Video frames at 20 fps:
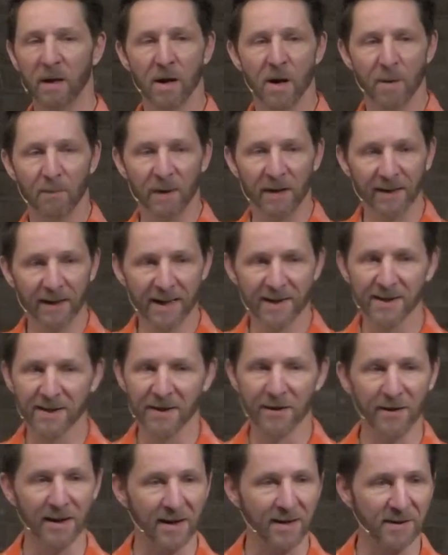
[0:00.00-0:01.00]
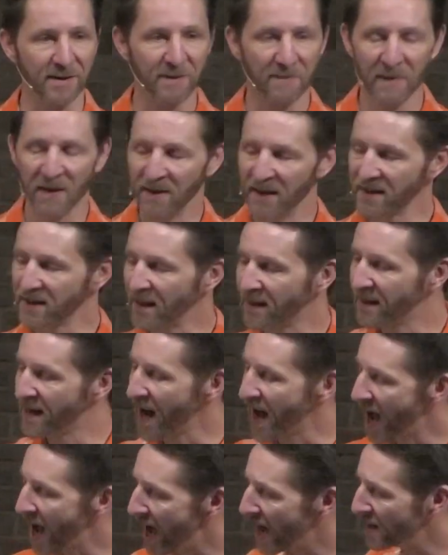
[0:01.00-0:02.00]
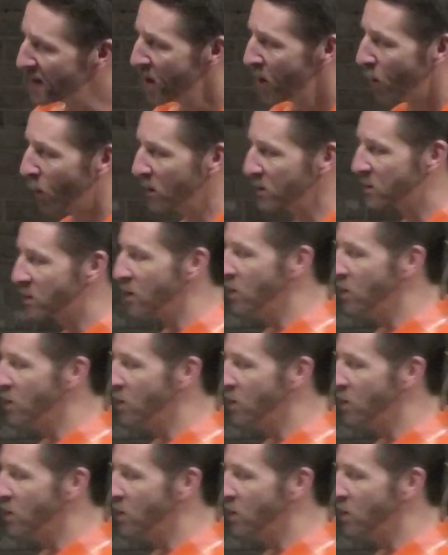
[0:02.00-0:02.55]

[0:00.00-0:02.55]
But listen to this. Listen, God wants